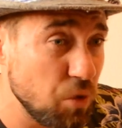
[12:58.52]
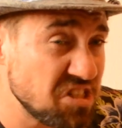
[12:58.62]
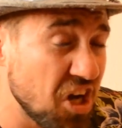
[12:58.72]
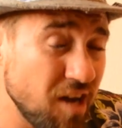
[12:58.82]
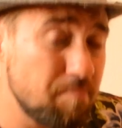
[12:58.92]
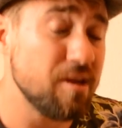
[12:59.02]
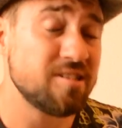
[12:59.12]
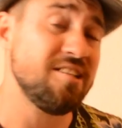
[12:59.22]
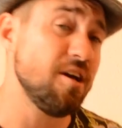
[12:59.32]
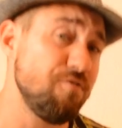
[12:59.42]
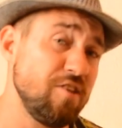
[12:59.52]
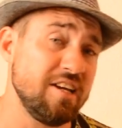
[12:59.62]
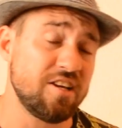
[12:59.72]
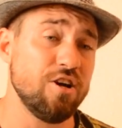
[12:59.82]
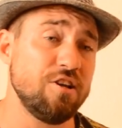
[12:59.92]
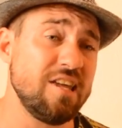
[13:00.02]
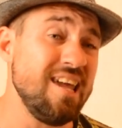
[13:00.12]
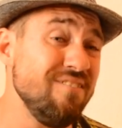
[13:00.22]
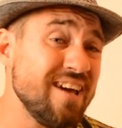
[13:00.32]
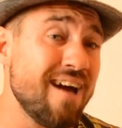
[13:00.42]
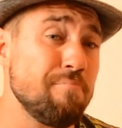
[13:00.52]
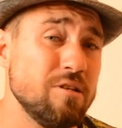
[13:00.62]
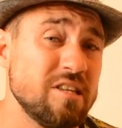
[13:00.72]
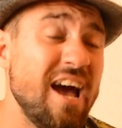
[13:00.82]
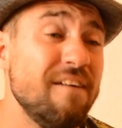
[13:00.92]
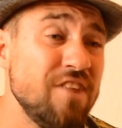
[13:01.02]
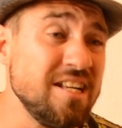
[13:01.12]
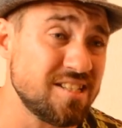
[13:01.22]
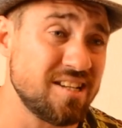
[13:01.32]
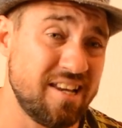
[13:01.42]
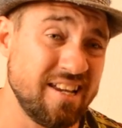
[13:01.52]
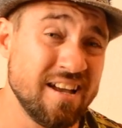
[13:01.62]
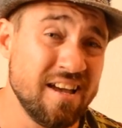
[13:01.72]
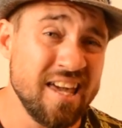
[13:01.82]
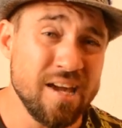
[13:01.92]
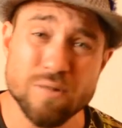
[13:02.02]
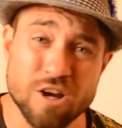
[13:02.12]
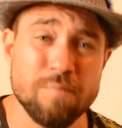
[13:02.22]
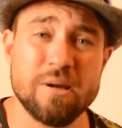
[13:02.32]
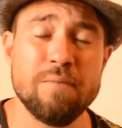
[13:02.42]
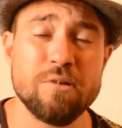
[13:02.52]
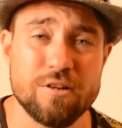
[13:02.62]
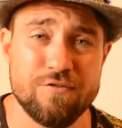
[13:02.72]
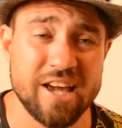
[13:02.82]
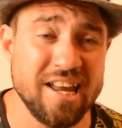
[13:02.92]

which I personally don't think it could, if it happened, eventually it would only become a good thing